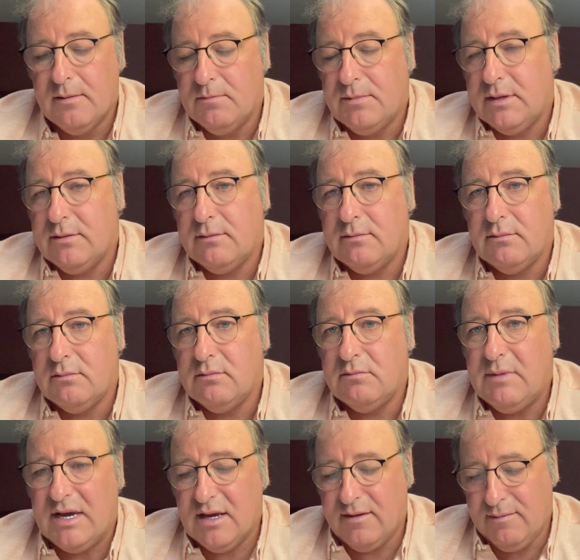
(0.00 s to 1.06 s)
but
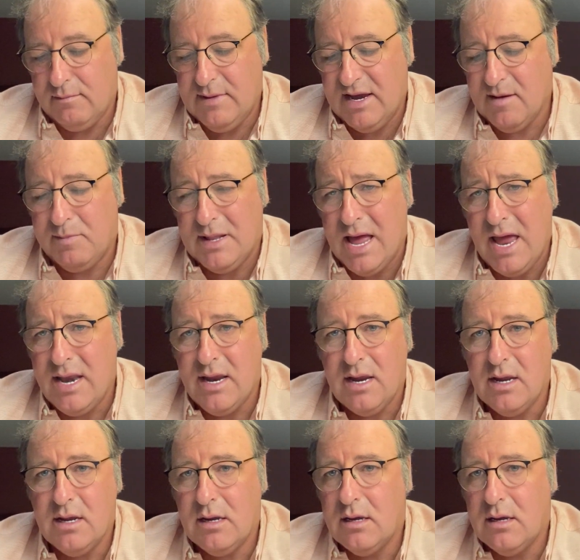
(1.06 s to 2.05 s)
make a plan.